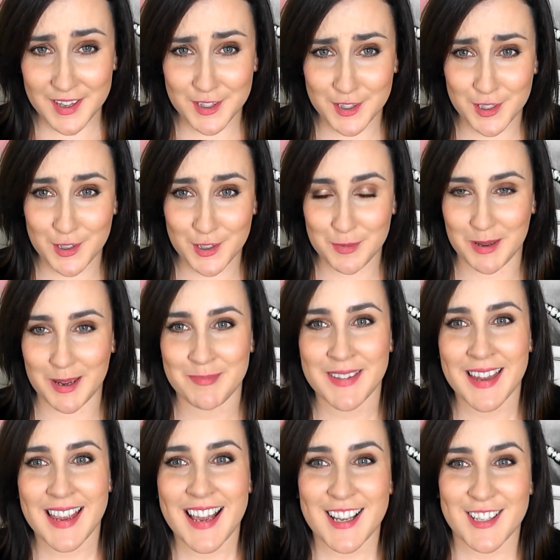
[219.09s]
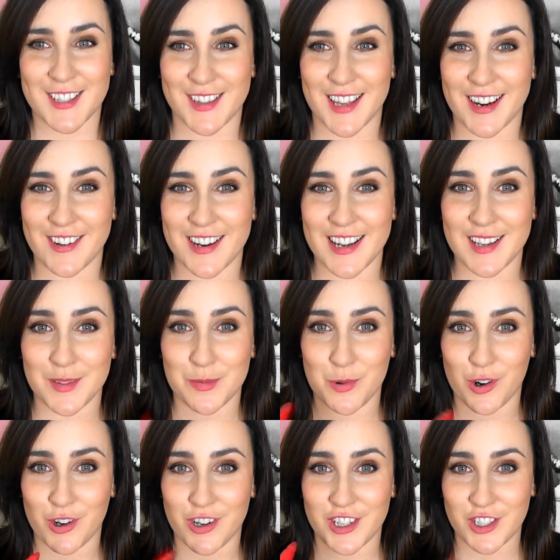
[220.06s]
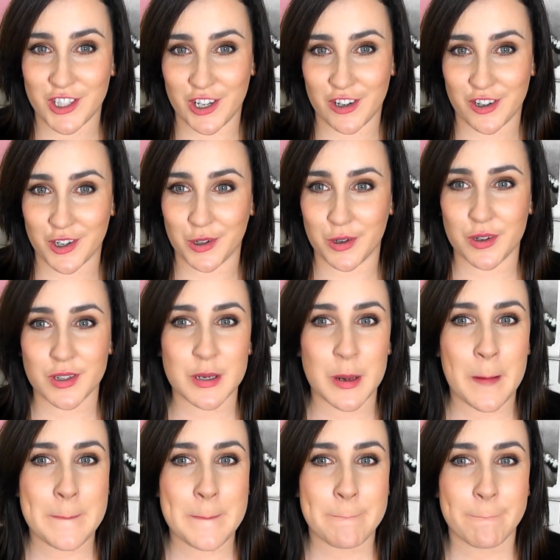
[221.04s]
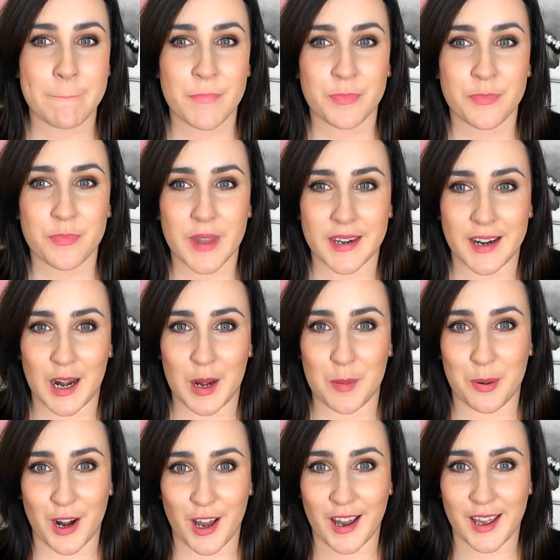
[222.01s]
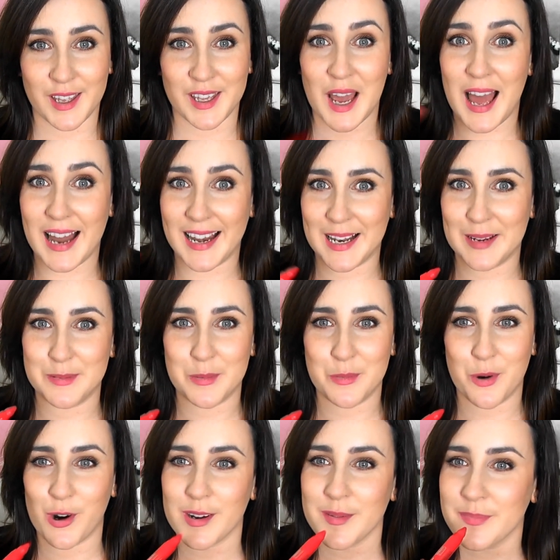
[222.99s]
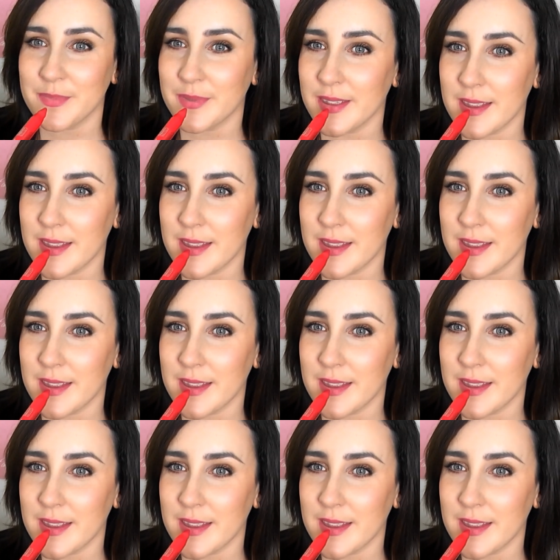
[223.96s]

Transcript: excuse me, so there is one sheer coat, and I'll apply a little bit more.